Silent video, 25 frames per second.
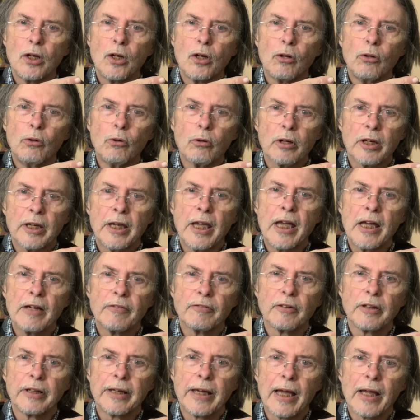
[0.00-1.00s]
look
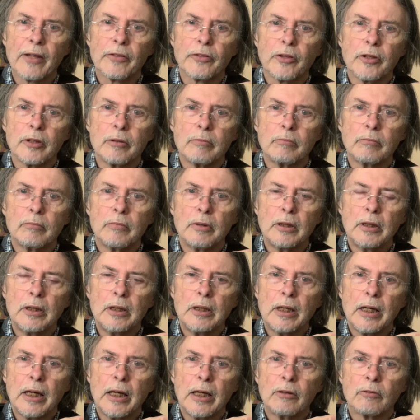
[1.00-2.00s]
carefully at them
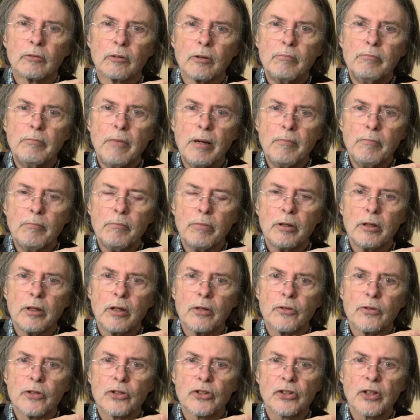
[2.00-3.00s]
and remember
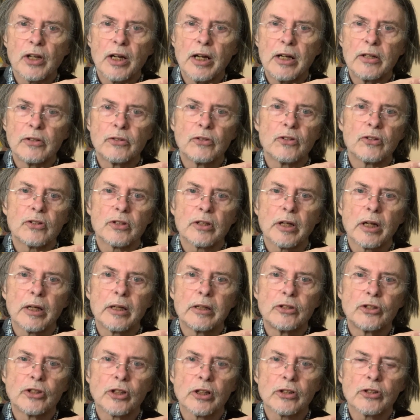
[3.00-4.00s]
the sizes that I
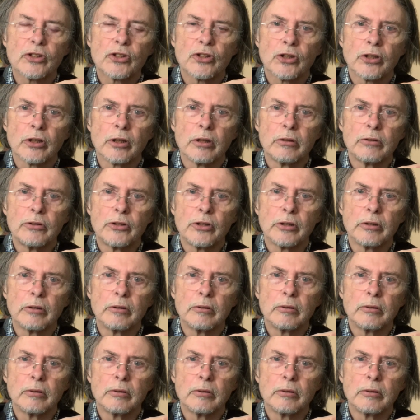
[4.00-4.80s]
just showed you.